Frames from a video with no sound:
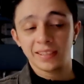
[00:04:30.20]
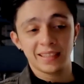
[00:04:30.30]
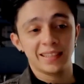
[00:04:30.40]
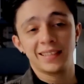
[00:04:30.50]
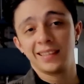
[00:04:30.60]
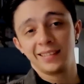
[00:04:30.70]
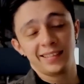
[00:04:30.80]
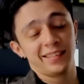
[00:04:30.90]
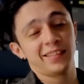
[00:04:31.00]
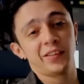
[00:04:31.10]
it's gonna tell you,
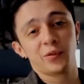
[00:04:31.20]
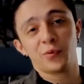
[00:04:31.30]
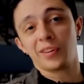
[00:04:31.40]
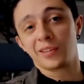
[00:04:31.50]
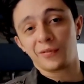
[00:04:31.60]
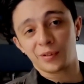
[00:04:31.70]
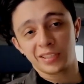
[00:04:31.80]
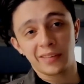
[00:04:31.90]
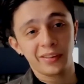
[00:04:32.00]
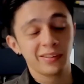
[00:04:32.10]
you know, you're welcome for
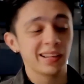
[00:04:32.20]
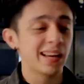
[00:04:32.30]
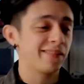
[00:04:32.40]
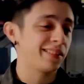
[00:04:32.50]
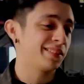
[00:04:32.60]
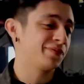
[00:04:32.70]
saving your life, you